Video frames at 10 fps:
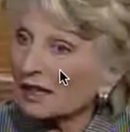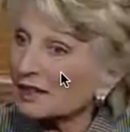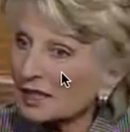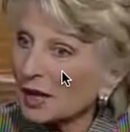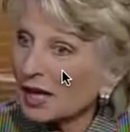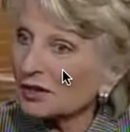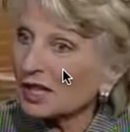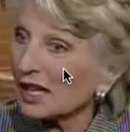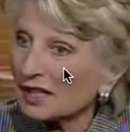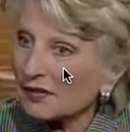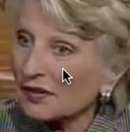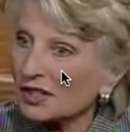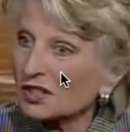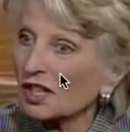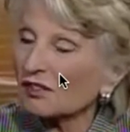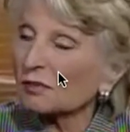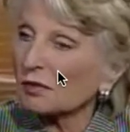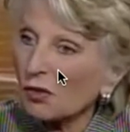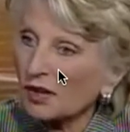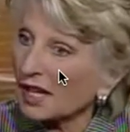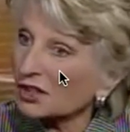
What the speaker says: somehow did any of this stuff before that.